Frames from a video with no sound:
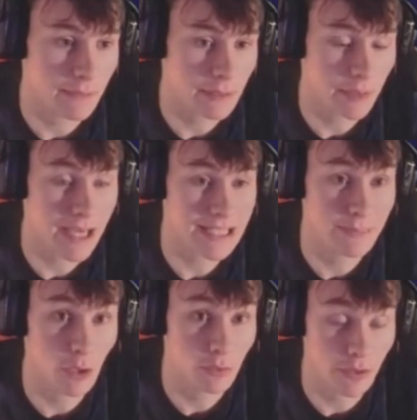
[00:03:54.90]
he'd passed the
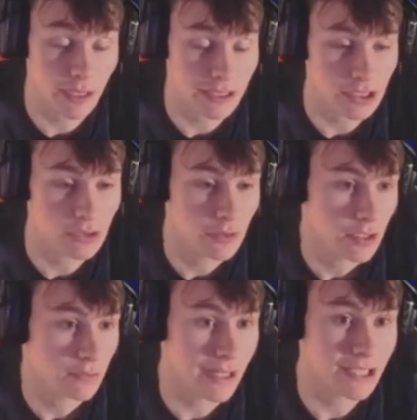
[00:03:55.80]
ball with Ronaldo,
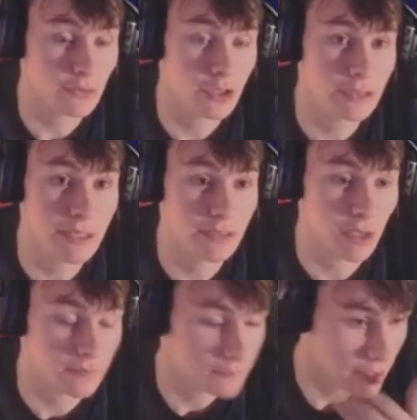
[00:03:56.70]
Ronaldo wouldn't have made the
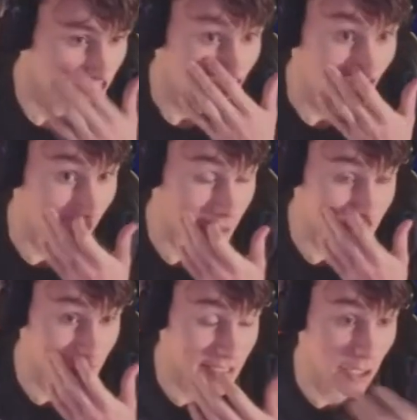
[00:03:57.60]
run. And that's
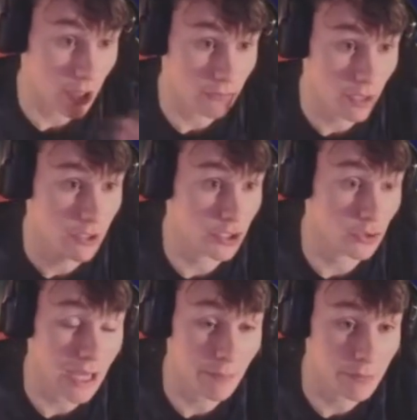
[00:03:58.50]
basically how the goal
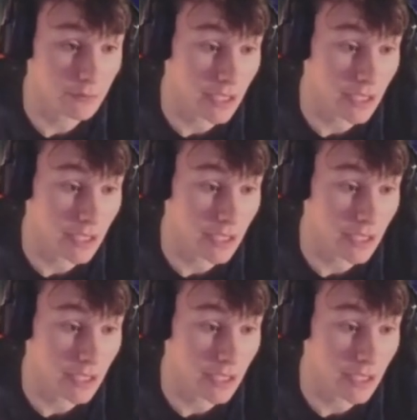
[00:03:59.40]
happened.